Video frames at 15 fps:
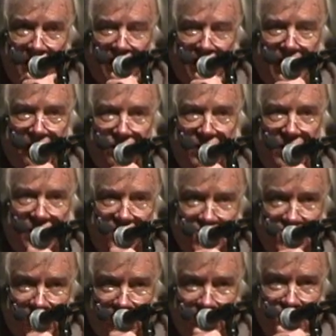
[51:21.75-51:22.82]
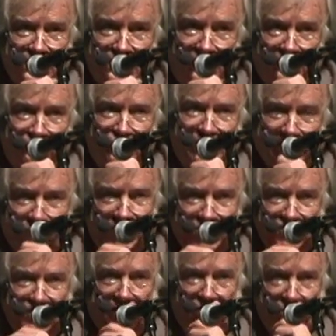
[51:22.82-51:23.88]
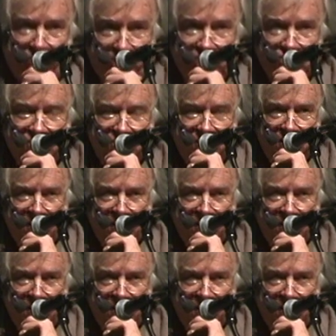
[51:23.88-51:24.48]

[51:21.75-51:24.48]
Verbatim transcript: and the incidence of terrorist alerts.